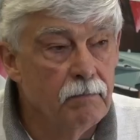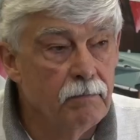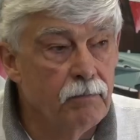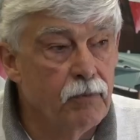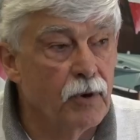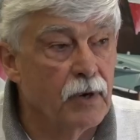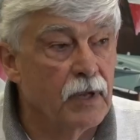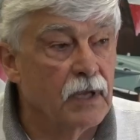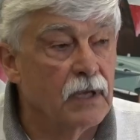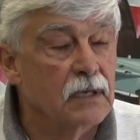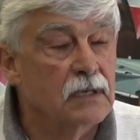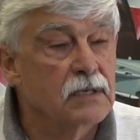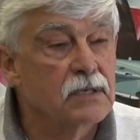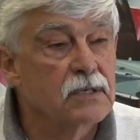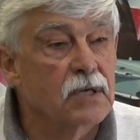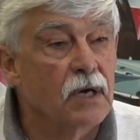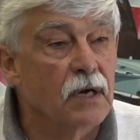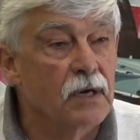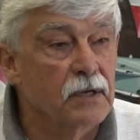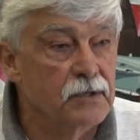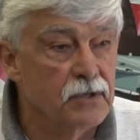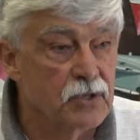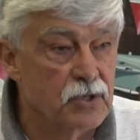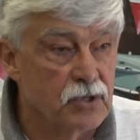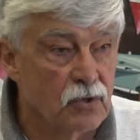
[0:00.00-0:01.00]
putting
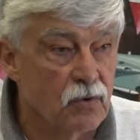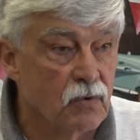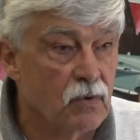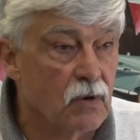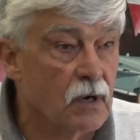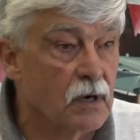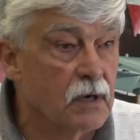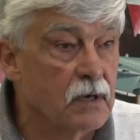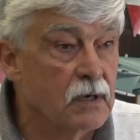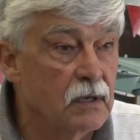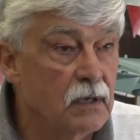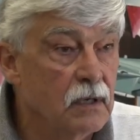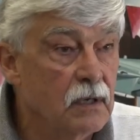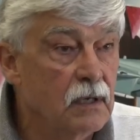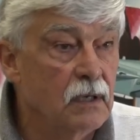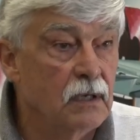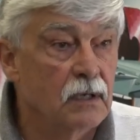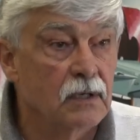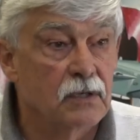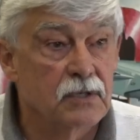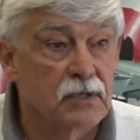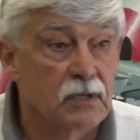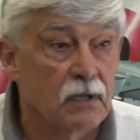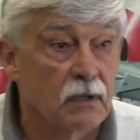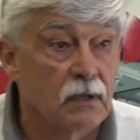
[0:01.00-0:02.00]
tons of work
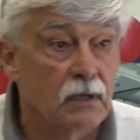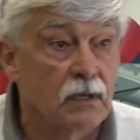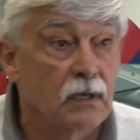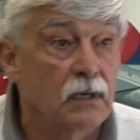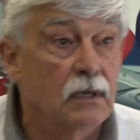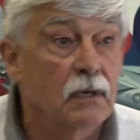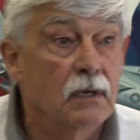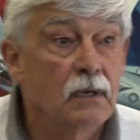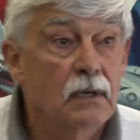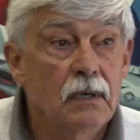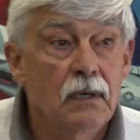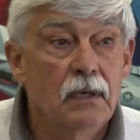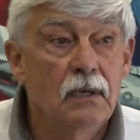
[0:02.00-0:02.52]
into the